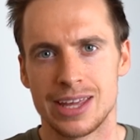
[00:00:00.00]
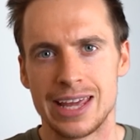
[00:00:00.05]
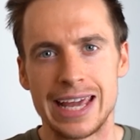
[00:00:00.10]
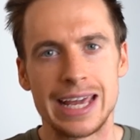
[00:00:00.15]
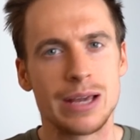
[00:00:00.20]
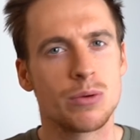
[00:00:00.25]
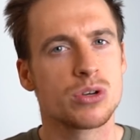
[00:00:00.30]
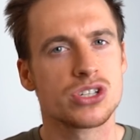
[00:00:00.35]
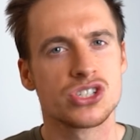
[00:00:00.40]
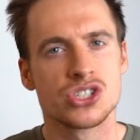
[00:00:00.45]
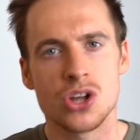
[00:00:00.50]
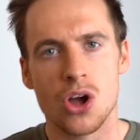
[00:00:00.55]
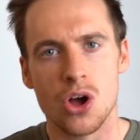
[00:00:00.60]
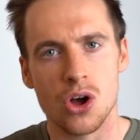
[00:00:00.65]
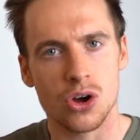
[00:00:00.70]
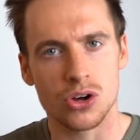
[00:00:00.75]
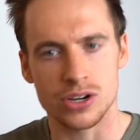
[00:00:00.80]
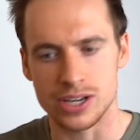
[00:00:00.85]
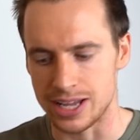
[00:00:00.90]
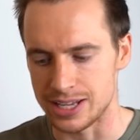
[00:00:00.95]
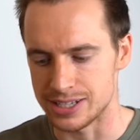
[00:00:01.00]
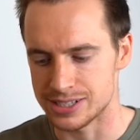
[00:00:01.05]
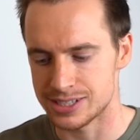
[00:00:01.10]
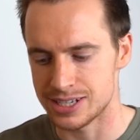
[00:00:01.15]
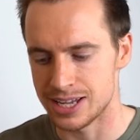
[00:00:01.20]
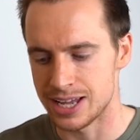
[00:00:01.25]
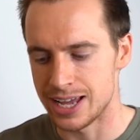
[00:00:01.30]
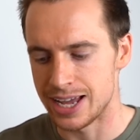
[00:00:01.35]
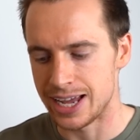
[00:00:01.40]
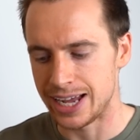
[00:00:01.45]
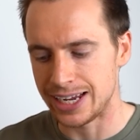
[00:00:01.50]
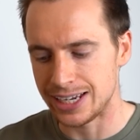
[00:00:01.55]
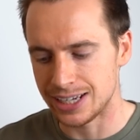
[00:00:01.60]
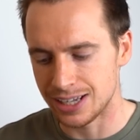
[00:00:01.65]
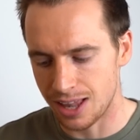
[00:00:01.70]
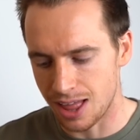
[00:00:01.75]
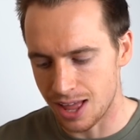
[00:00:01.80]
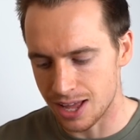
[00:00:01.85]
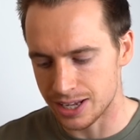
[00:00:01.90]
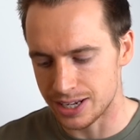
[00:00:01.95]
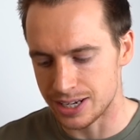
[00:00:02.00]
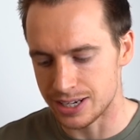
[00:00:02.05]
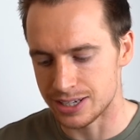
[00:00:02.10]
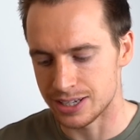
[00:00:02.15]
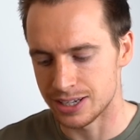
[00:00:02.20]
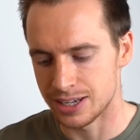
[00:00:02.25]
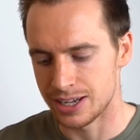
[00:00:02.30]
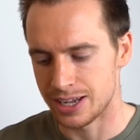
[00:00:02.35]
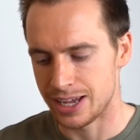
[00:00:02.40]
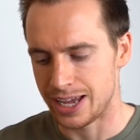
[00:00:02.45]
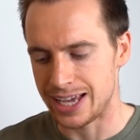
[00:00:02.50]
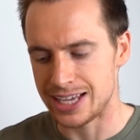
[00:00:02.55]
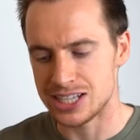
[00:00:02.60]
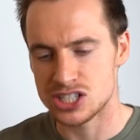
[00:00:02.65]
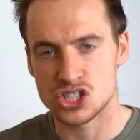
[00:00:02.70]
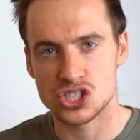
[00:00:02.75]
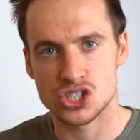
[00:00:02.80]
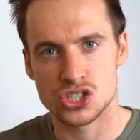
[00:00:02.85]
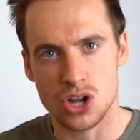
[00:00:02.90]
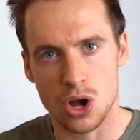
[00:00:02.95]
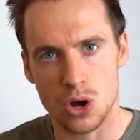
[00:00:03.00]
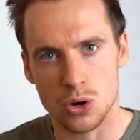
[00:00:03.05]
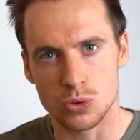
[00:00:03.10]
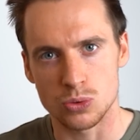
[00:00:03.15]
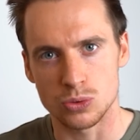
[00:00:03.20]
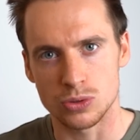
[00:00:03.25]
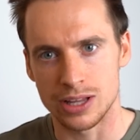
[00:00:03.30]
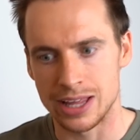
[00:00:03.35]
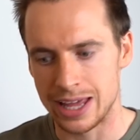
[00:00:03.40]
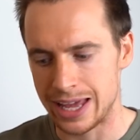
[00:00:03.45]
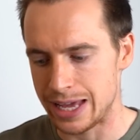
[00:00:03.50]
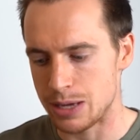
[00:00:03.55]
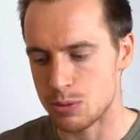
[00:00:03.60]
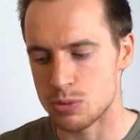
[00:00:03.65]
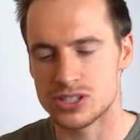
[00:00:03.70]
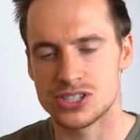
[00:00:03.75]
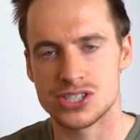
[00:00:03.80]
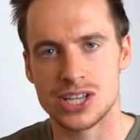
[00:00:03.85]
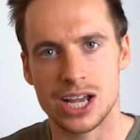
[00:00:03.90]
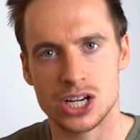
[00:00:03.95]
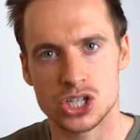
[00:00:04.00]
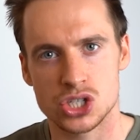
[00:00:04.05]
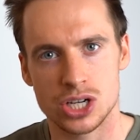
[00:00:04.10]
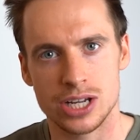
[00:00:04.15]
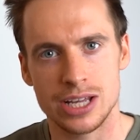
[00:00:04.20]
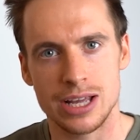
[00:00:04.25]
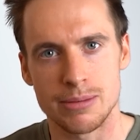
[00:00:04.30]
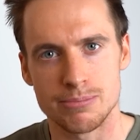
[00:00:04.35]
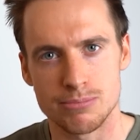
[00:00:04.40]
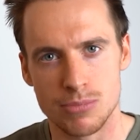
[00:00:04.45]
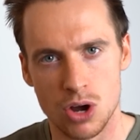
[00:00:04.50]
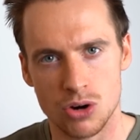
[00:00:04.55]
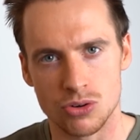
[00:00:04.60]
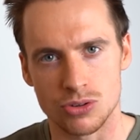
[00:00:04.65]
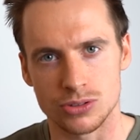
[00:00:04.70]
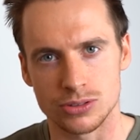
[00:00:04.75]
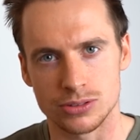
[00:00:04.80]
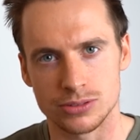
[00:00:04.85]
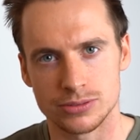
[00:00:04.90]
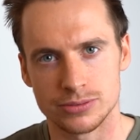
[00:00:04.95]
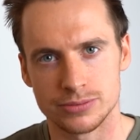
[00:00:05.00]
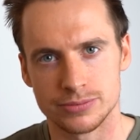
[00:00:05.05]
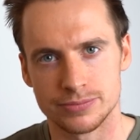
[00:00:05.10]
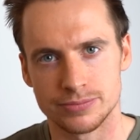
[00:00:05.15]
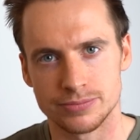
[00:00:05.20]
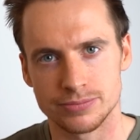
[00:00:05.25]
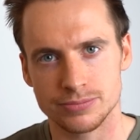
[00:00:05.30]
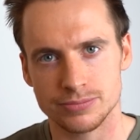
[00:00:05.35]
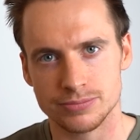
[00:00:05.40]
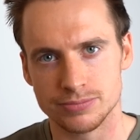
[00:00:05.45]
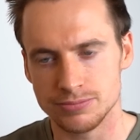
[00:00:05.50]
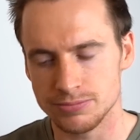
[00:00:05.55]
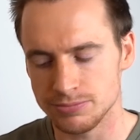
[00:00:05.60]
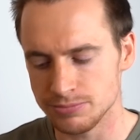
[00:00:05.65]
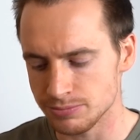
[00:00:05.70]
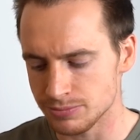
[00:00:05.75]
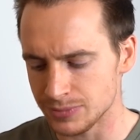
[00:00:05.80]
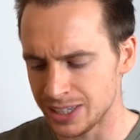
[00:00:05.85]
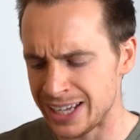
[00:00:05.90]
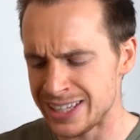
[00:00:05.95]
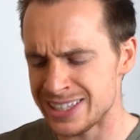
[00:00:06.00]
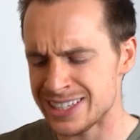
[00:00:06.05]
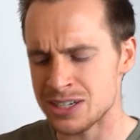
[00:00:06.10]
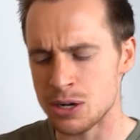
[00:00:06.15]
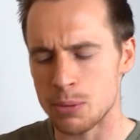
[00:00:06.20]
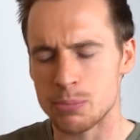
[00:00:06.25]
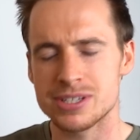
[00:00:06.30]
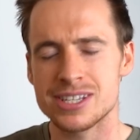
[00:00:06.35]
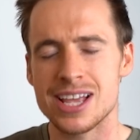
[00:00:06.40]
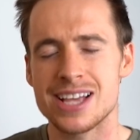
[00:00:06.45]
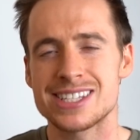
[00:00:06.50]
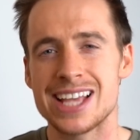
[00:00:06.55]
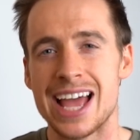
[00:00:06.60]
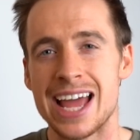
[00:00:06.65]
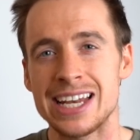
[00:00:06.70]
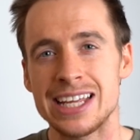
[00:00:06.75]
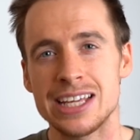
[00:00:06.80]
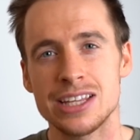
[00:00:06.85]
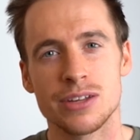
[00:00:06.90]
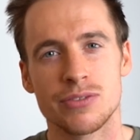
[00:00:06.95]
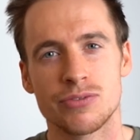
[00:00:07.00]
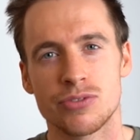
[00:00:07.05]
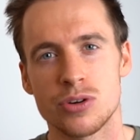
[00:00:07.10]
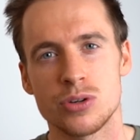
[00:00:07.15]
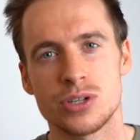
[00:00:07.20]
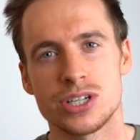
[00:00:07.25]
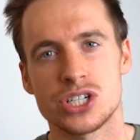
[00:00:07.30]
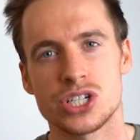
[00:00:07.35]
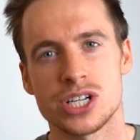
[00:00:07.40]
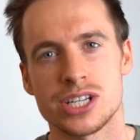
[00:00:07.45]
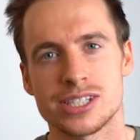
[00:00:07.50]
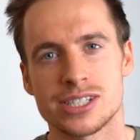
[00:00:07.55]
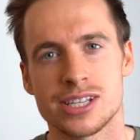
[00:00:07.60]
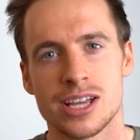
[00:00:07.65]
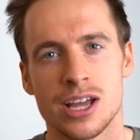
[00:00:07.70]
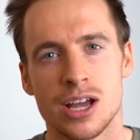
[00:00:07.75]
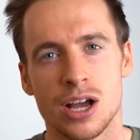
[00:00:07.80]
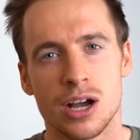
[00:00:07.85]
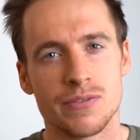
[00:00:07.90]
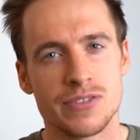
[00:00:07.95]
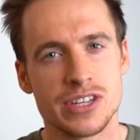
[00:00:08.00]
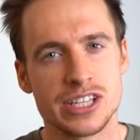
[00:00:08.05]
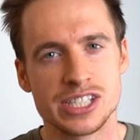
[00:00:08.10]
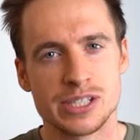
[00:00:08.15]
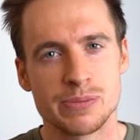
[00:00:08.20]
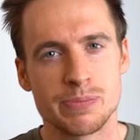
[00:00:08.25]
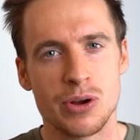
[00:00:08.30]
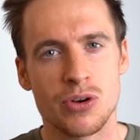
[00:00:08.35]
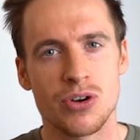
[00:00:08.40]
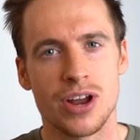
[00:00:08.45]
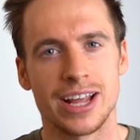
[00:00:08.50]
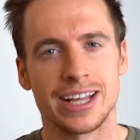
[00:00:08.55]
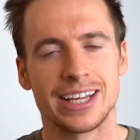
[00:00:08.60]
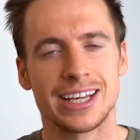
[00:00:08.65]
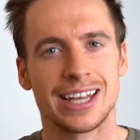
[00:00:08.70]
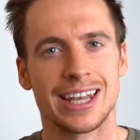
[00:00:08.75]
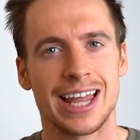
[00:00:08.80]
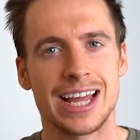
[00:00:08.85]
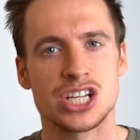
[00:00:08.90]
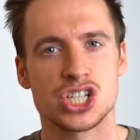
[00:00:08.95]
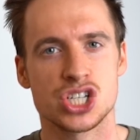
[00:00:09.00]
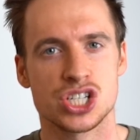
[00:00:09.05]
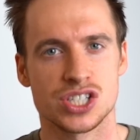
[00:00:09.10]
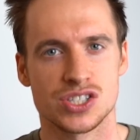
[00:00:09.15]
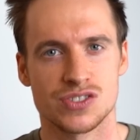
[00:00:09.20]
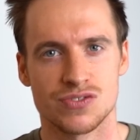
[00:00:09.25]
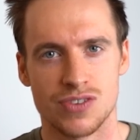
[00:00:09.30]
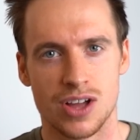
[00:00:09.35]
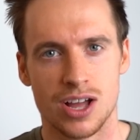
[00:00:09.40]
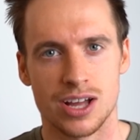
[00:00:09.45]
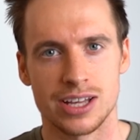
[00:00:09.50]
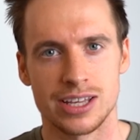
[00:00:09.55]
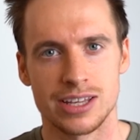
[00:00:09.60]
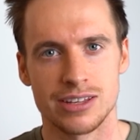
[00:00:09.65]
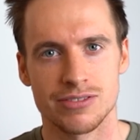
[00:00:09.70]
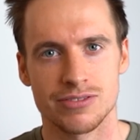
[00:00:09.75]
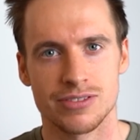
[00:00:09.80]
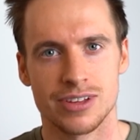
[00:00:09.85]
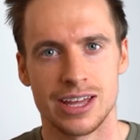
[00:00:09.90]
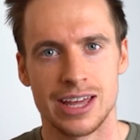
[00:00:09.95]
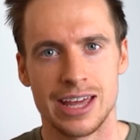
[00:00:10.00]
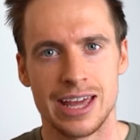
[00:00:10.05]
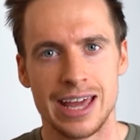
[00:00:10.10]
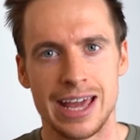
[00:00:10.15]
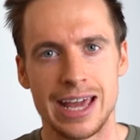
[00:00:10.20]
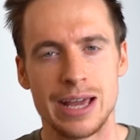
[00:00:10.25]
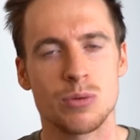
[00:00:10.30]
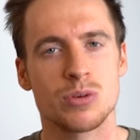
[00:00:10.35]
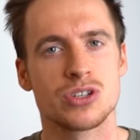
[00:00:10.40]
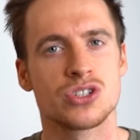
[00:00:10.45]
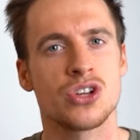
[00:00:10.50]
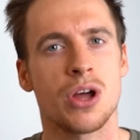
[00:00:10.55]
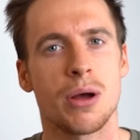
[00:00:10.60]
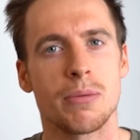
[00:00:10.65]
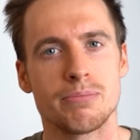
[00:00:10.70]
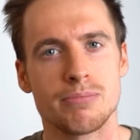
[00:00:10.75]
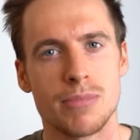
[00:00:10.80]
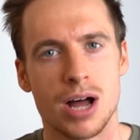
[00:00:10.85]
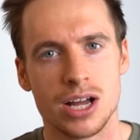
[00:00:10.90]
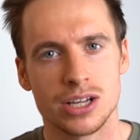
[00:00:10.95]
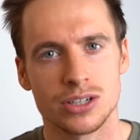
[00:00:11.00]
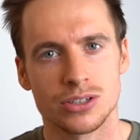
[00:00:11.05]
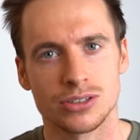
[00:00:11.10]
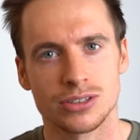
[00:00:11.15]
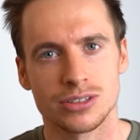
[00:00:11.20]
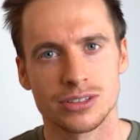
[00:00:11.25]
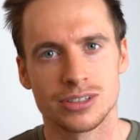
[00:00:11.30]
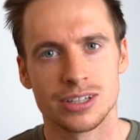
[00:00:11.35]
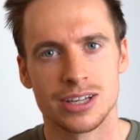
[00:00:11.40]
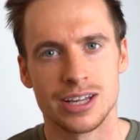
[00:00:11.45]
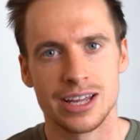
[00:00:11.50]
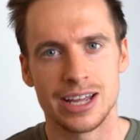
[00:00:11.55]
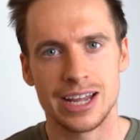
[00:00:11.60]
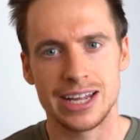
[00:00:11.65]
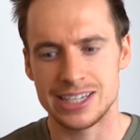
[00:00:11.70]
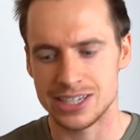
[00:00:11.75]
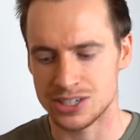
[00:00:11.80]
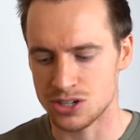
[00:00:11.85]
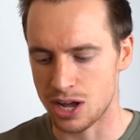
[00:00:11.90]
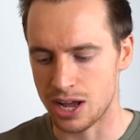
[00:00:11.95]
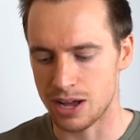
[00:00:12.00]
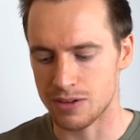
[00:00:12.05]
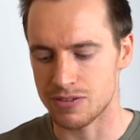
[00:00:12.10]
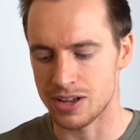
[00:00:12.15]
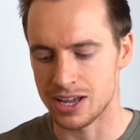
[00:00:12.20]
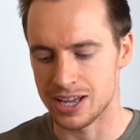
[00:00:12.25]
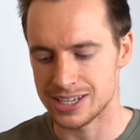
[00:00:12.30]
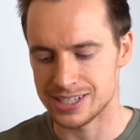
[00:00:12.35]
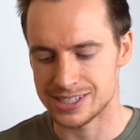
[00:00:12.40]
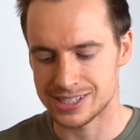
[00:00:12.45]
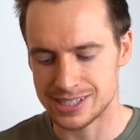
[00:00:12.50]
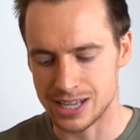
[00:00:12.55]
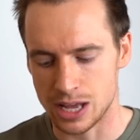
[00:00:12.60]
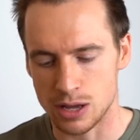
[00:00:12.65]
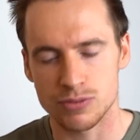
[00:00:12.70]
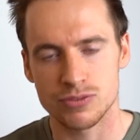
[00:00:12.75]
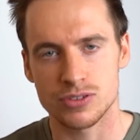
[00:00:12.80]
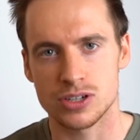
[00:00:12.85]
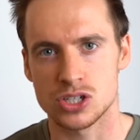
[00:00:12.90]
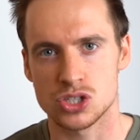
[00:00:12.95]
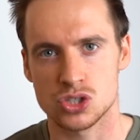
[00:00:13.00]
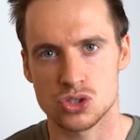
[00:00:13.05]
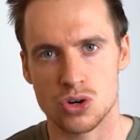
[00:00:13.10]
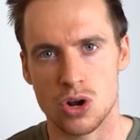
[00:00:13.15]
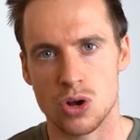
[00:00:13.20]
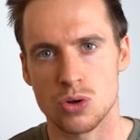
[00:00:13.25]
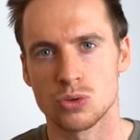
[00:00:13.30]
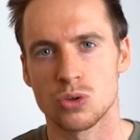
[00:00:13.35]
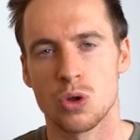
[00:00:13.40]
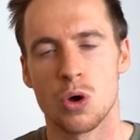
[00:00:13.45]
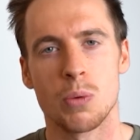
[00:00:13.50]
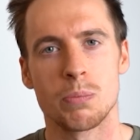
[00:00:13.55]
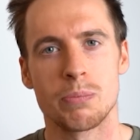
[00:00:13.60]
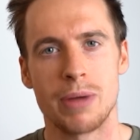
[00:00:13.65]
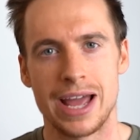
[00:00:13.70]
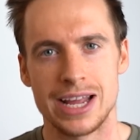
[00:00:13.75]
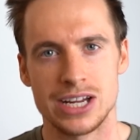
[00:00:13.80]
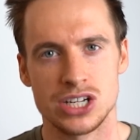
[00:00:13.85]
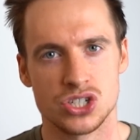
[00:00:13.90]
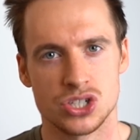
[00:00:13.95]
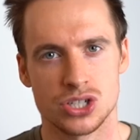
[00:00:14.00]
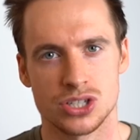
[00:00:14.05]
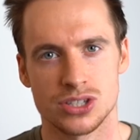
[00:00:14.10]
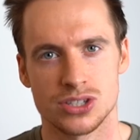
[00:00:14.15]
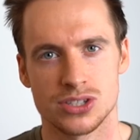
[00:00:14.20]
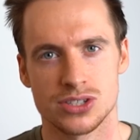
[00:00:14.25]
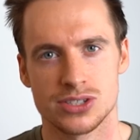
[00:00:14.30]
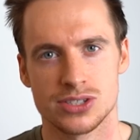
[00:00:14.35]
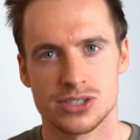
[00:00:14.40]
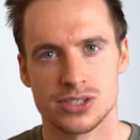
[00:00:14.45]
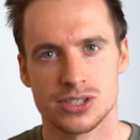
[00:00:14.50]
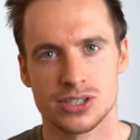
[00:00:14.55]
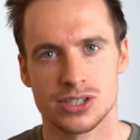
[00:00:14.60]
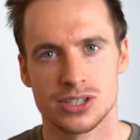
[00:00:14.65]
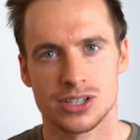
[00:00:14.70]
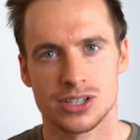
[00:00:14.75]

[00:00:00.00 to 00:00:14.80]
He was not honest, he lied, he stole, he was sexually immoral. He did not possess any of the fruitages of the Spirit in Galatians 5. He was not mild, he did not have self-control or patience.